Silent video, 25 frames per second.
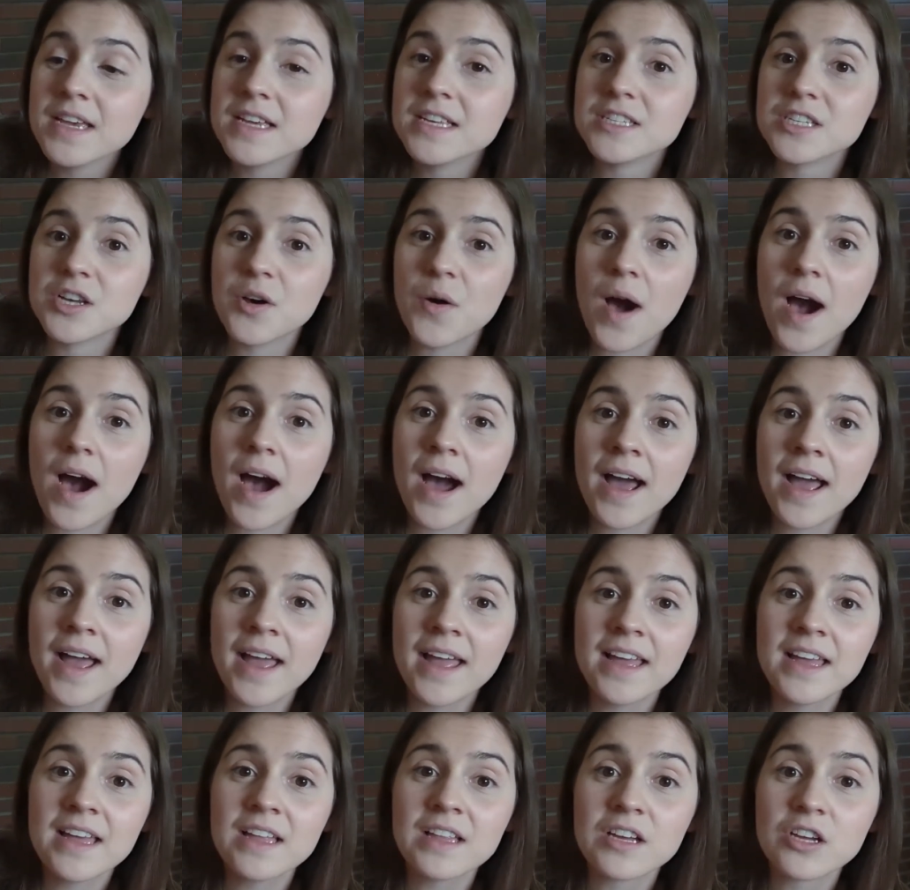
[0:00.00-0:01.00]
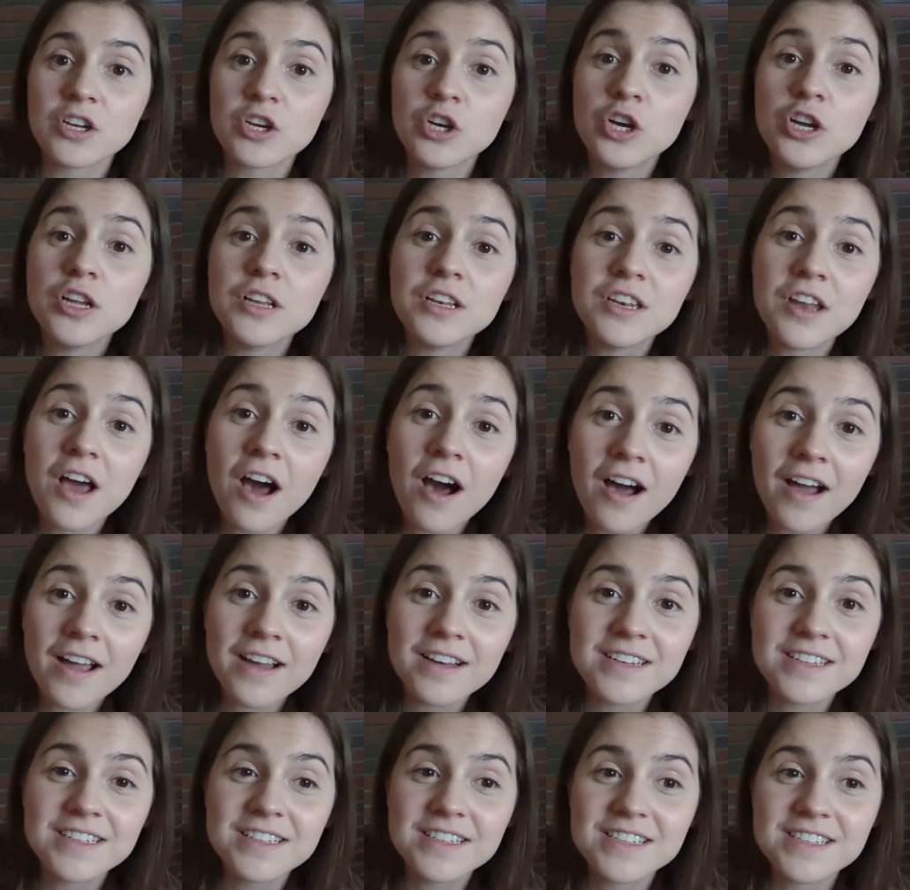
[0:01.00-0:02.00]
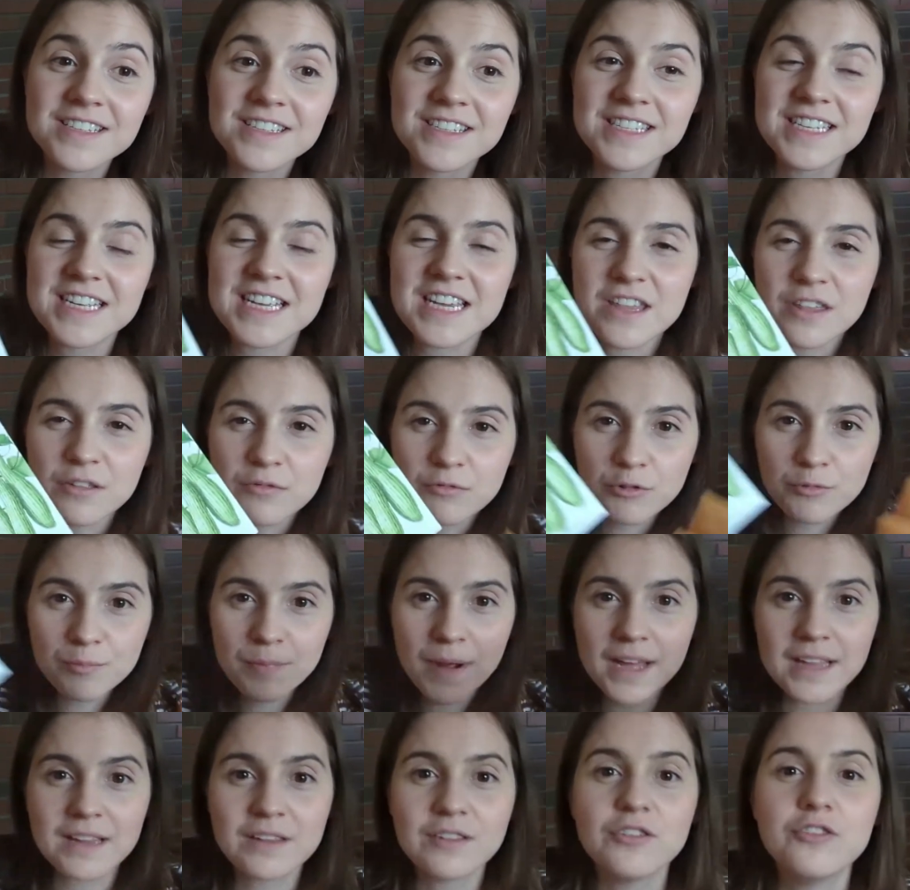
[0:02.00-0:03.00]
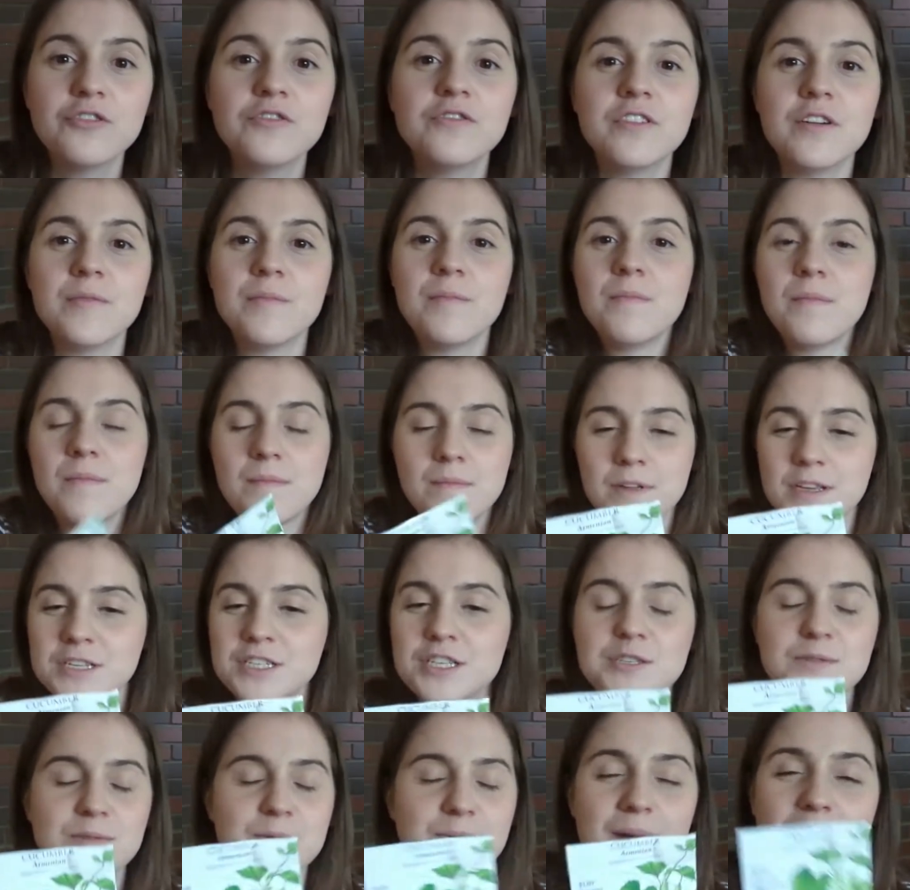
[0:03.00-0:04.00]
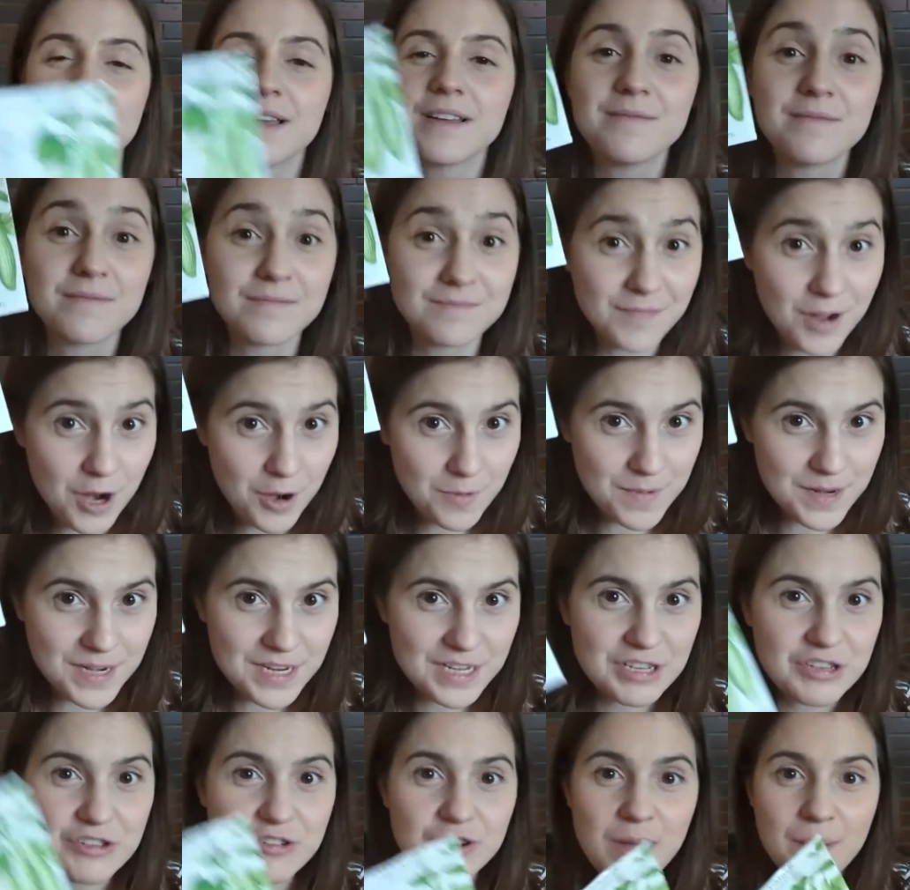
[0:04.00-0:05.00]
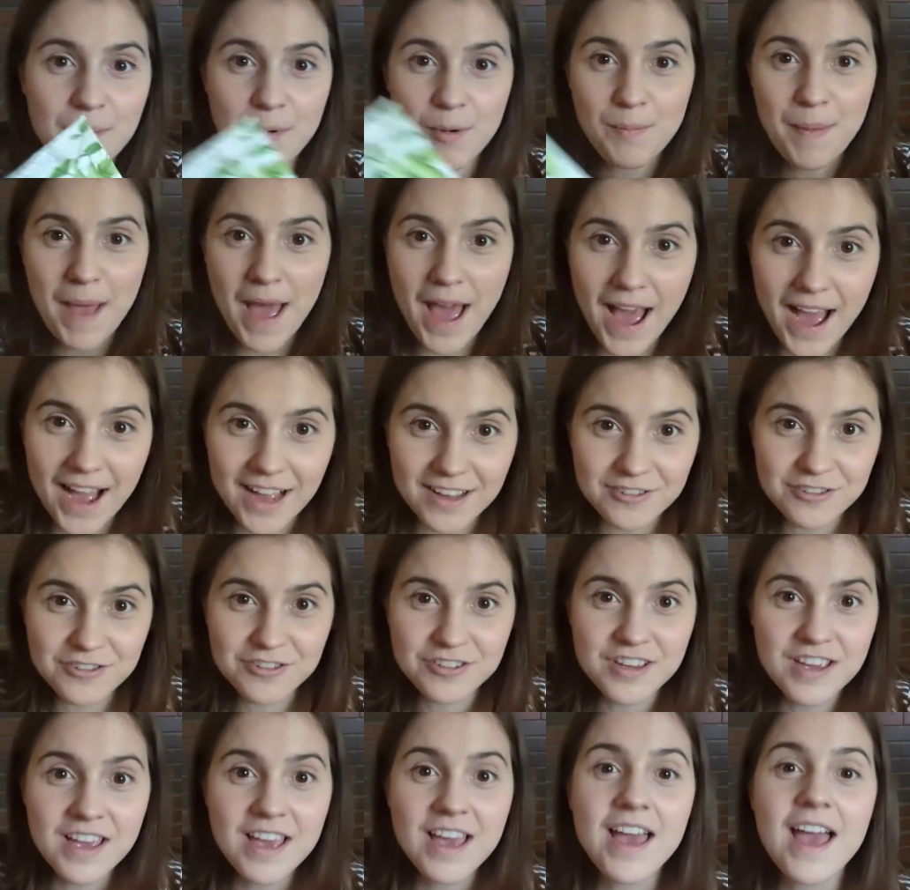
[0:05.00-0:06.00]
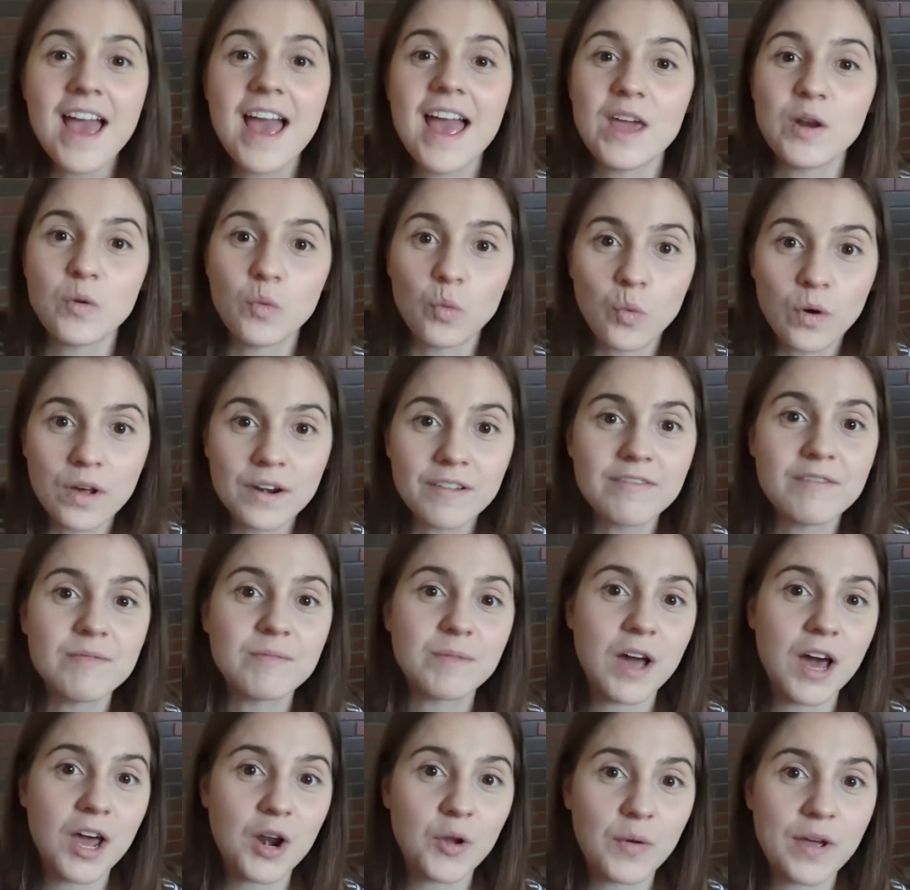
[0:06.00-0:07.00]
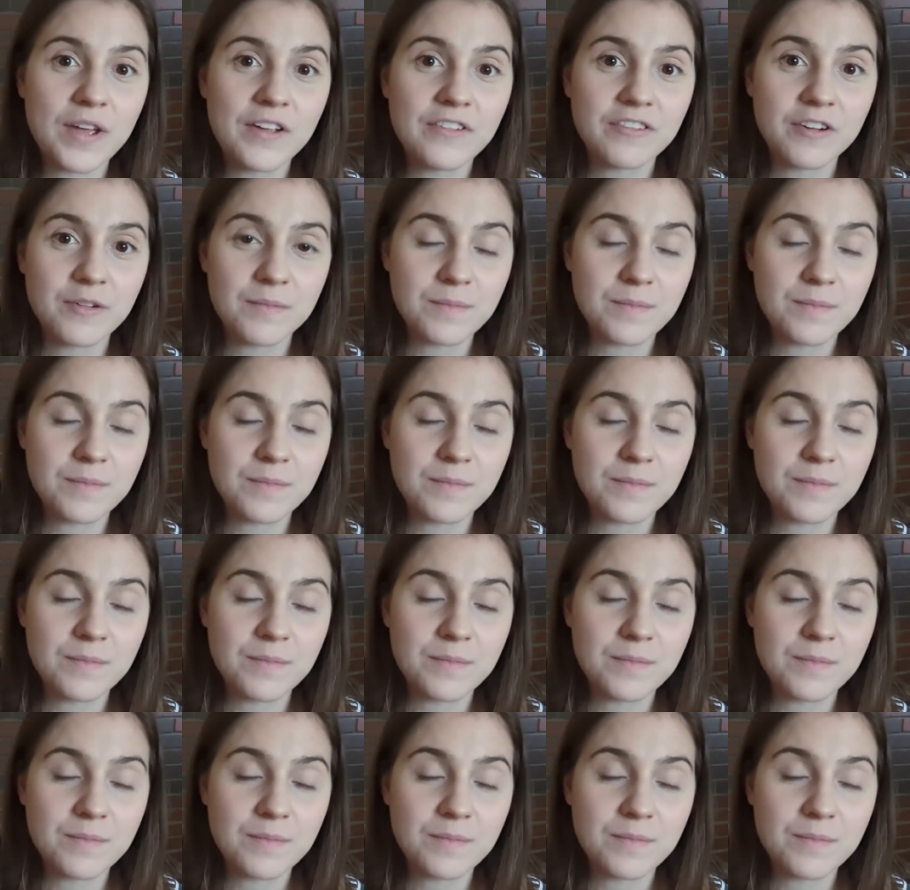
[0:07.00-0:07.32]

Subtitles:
So I could not see through my my Armenian cucumber patch, and one of them got away